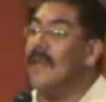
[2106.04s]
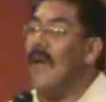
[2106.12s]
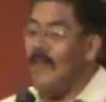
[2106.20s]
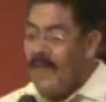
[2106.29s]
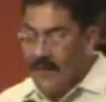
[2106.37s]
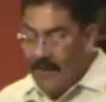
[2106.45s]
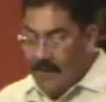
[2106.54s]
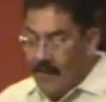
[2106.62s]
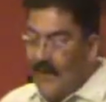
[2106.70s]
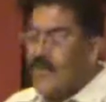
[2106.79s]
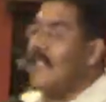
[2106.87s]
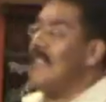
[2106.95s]
How many you know
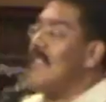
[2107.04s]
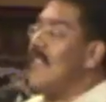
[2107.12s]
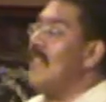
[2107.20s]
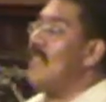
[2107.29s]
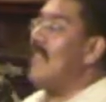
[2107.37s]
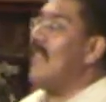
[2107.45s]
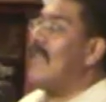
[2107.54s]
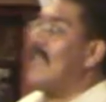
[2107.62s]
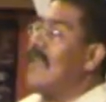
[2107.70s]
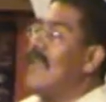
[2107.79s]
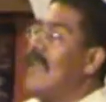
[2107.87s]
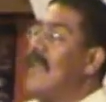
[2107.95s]
Christians that drink?